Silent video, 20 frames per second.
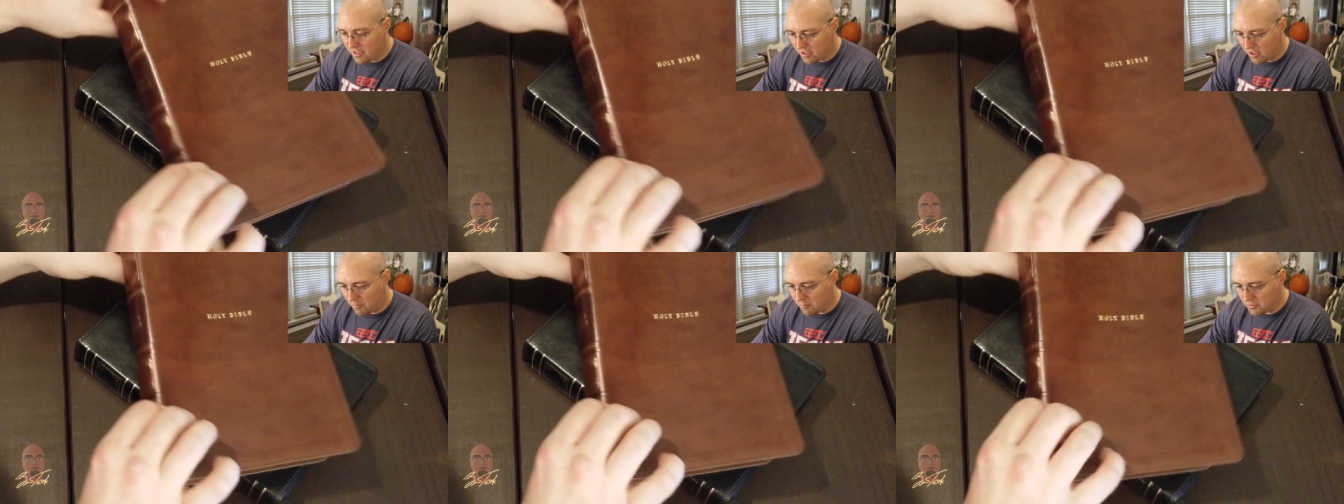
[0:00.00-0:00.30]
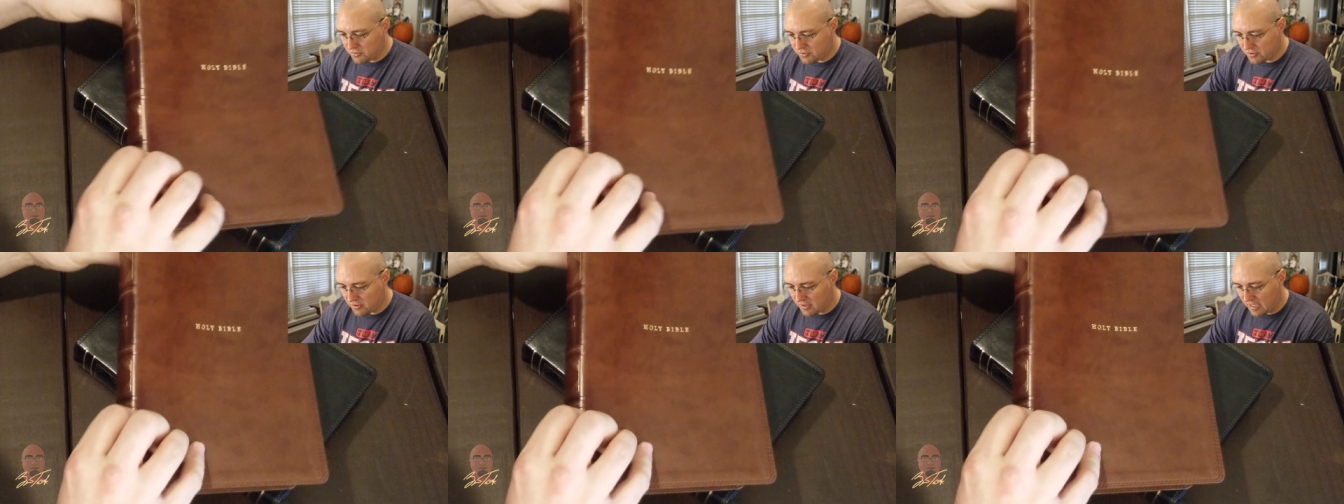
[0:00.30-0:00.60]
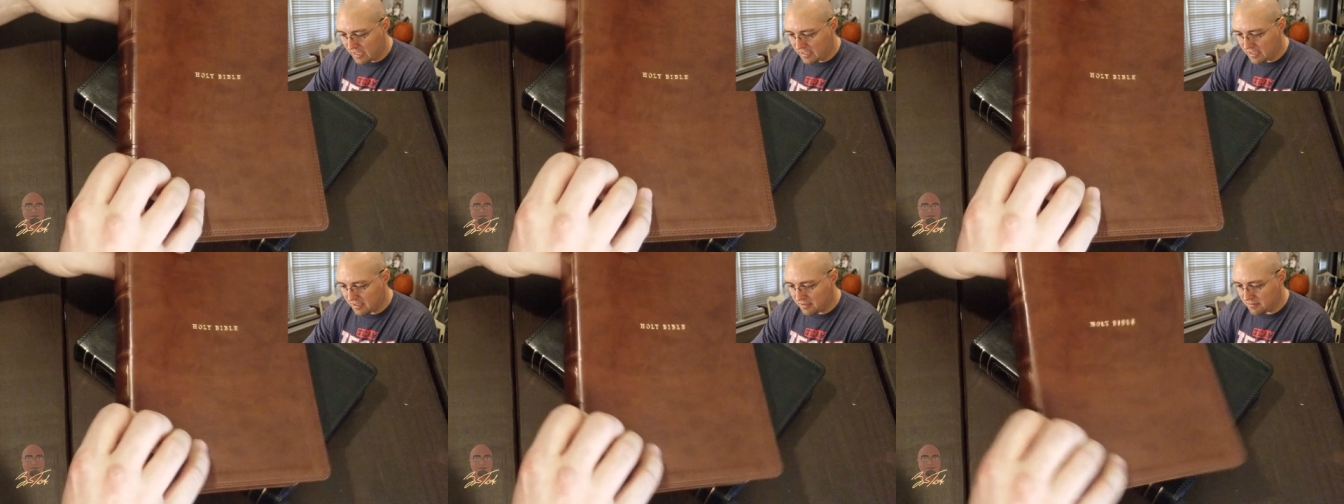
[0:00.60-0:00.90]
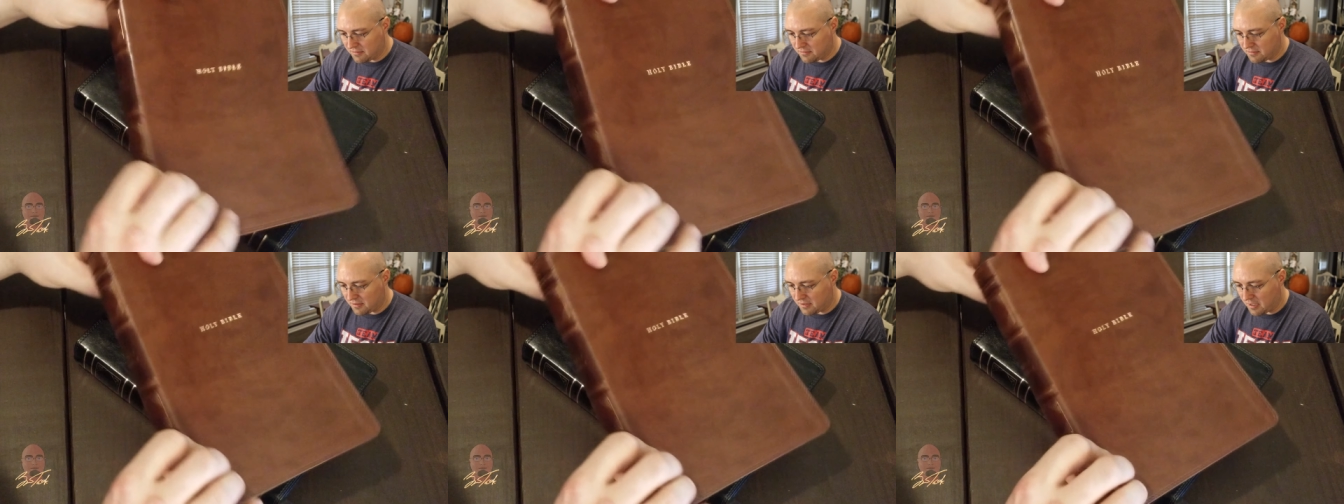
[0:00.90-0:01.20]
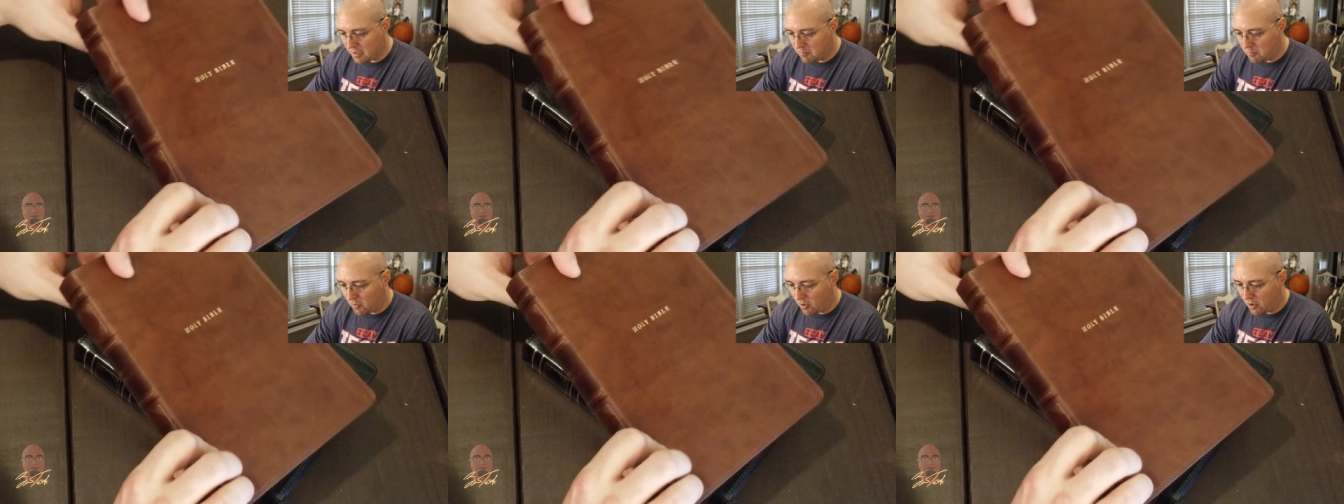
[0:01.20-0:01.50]
almost look like a,
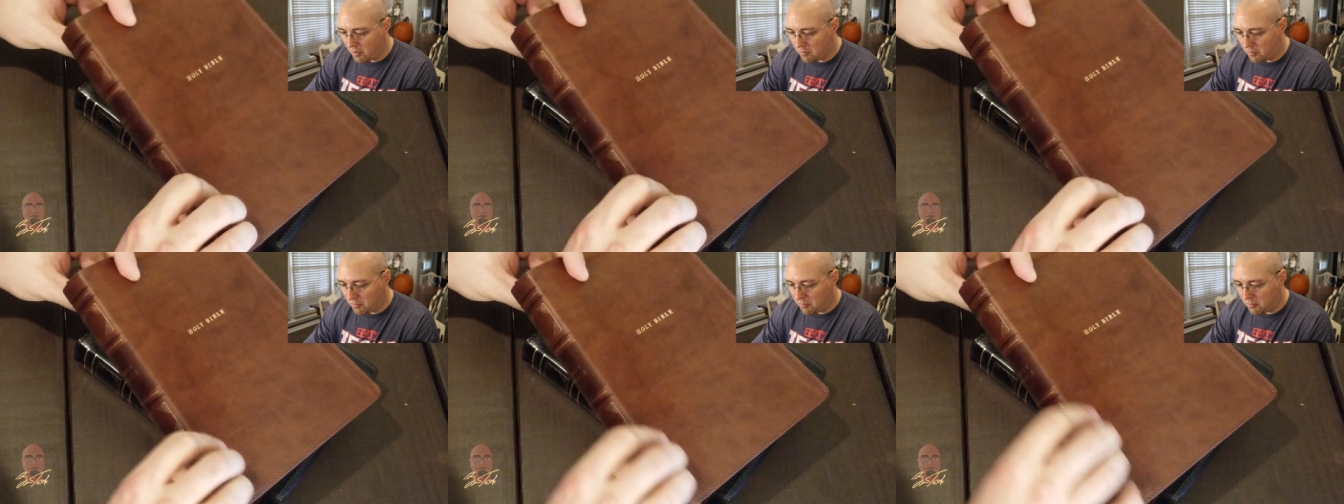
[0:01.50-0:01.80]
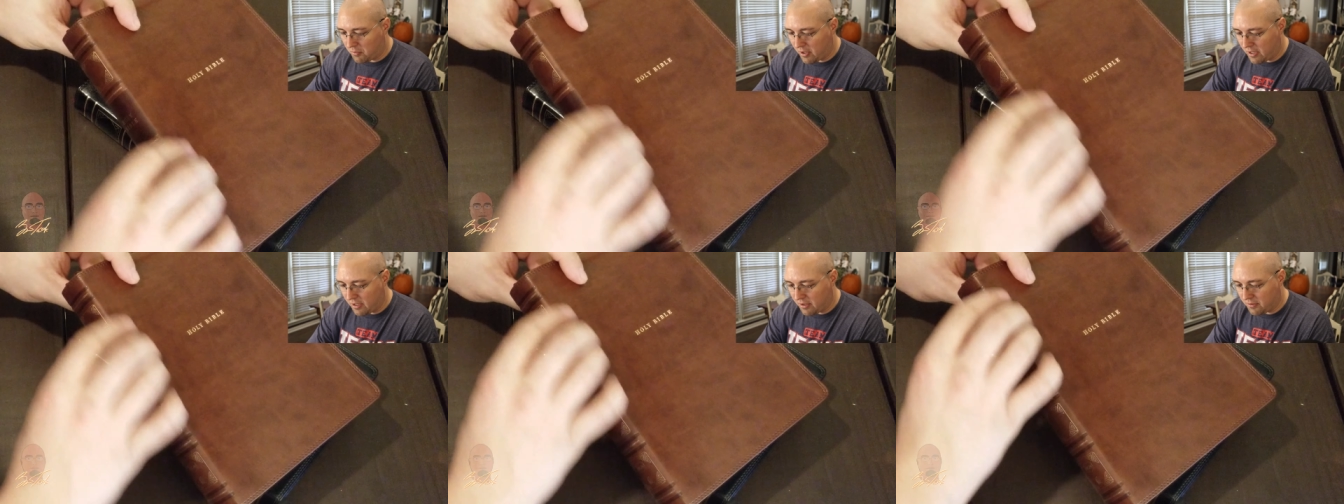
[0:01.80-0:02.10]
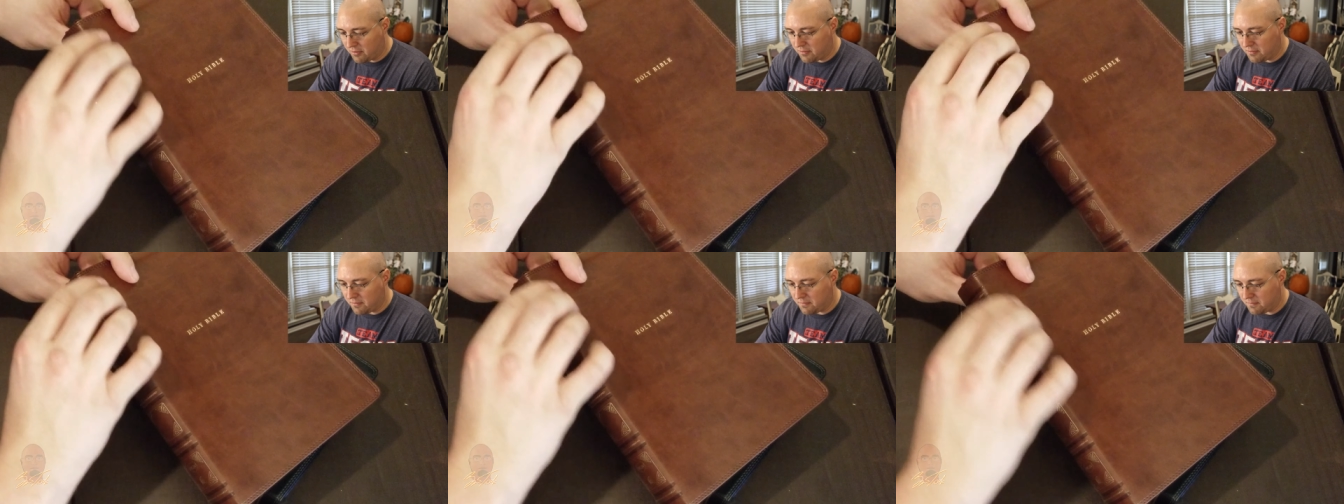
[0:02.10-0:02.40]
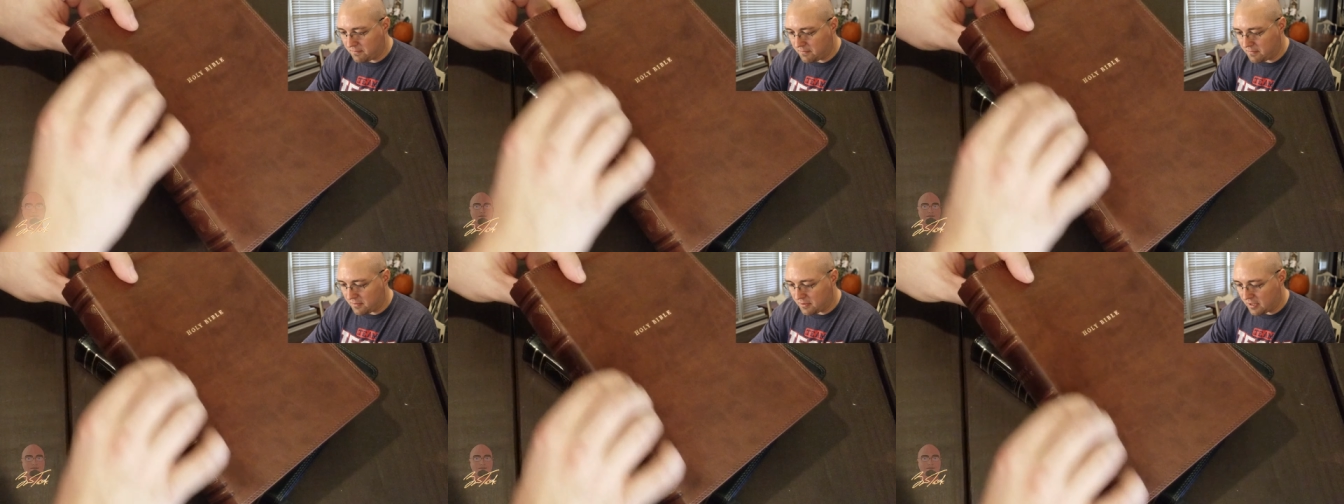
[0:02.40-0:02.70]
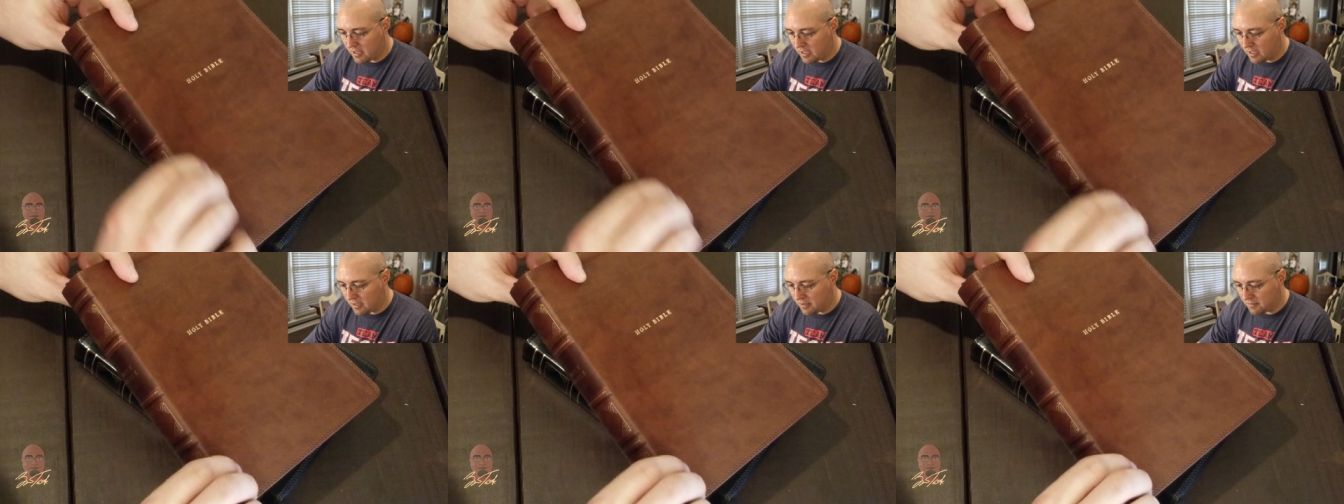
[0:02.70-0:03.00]
a marble brown
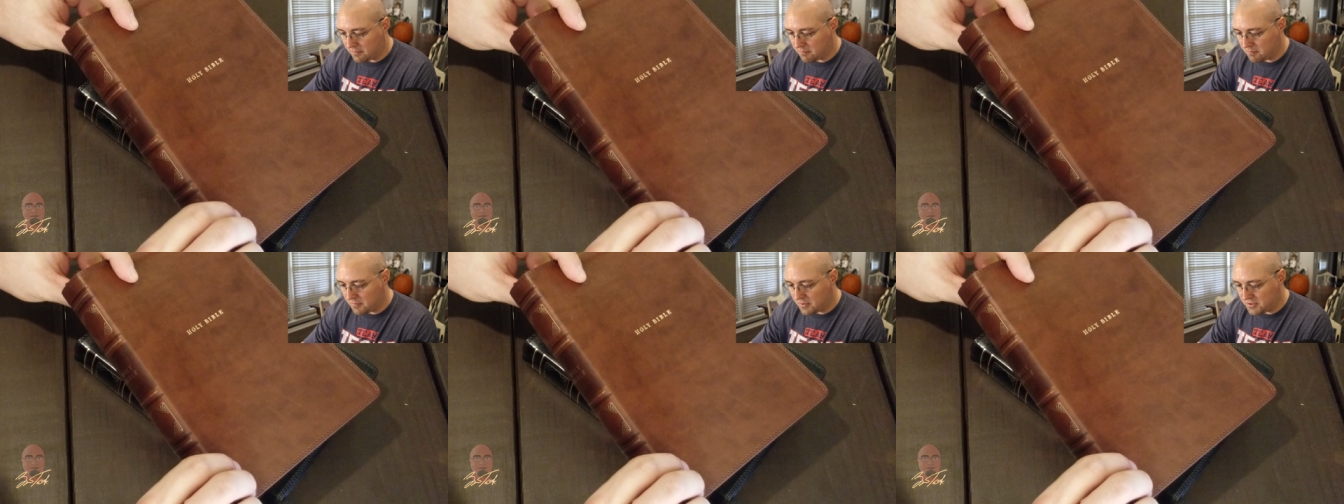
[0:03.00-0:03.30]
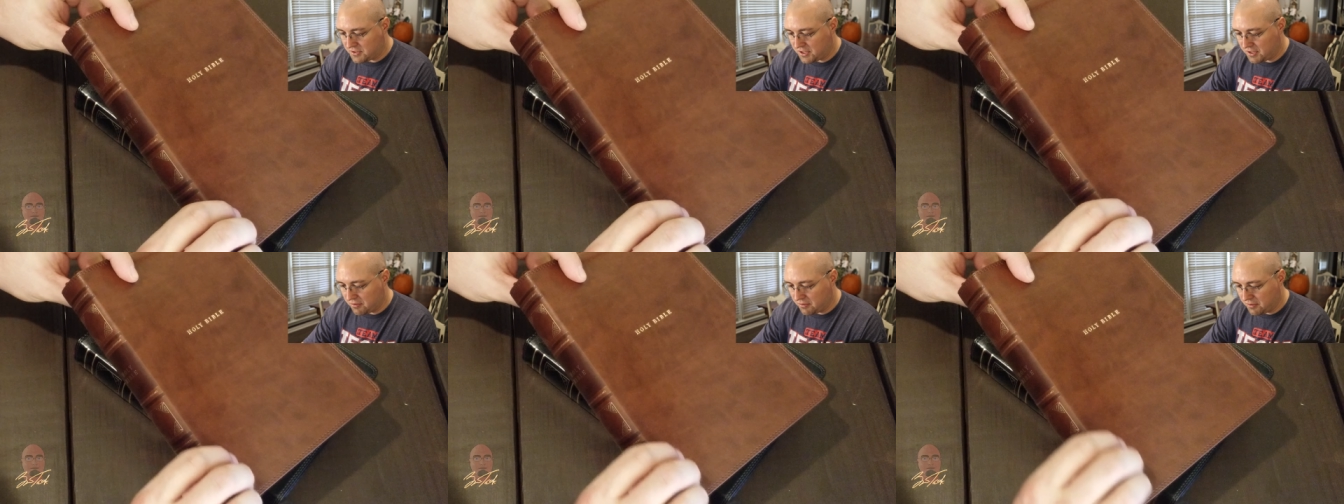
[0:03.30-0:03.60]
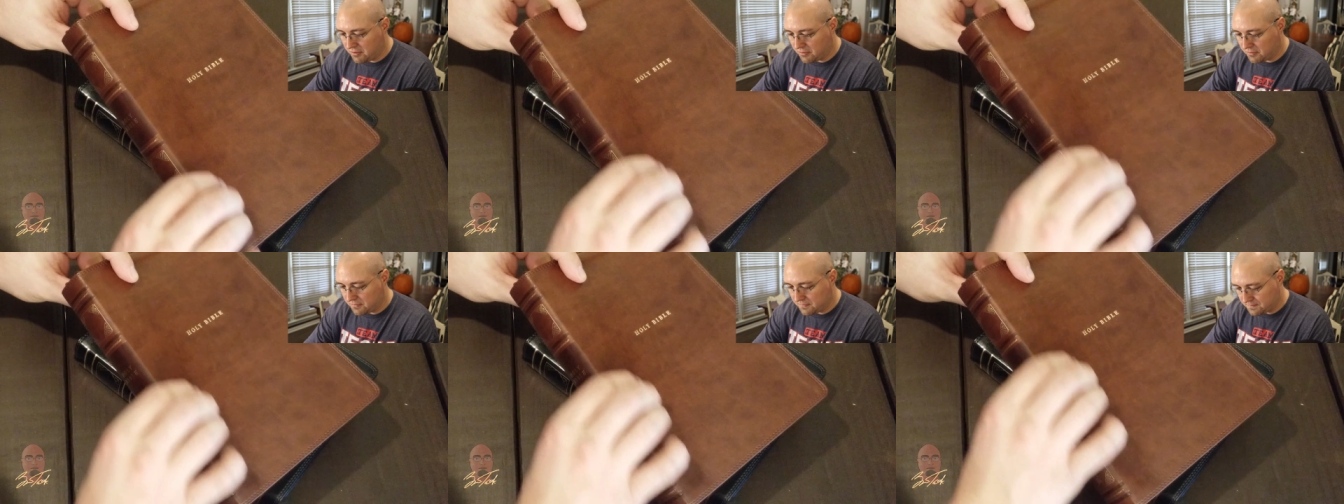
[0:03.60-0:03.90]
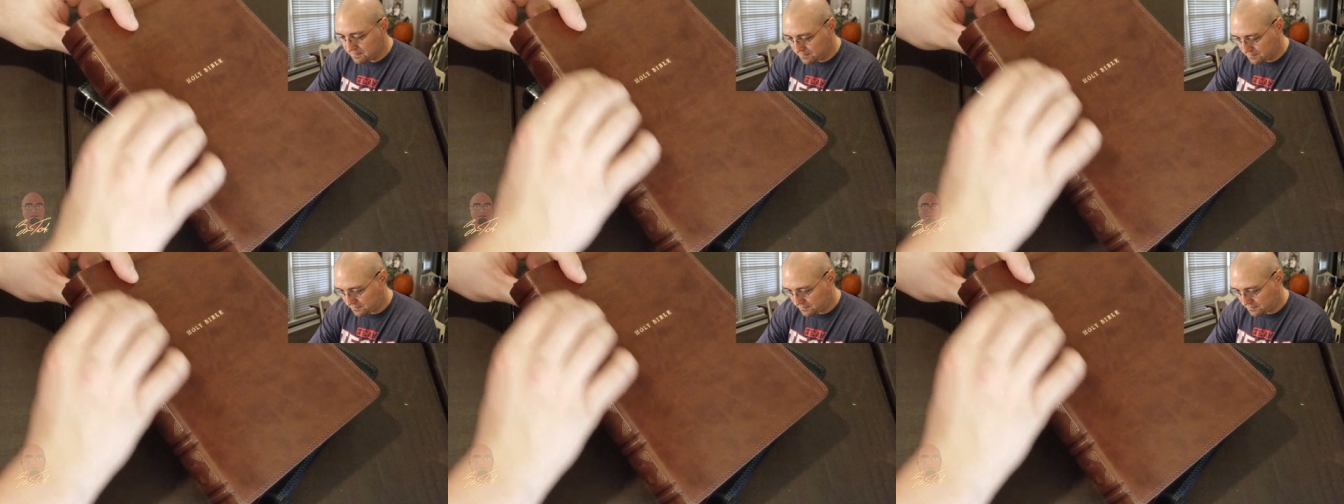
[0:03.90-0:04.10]
uh, material.